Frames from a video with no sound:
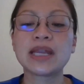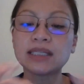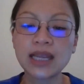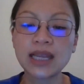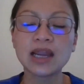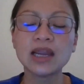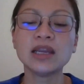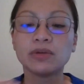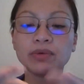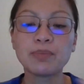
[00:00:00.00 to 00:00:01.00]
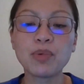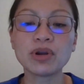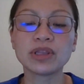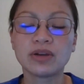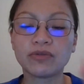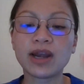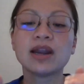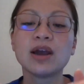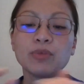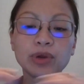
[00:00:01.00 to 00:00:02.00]
and say in the report that right
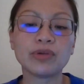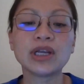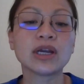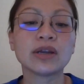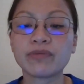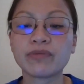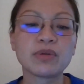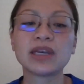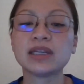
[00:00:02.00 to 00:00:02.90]
now we already confirmed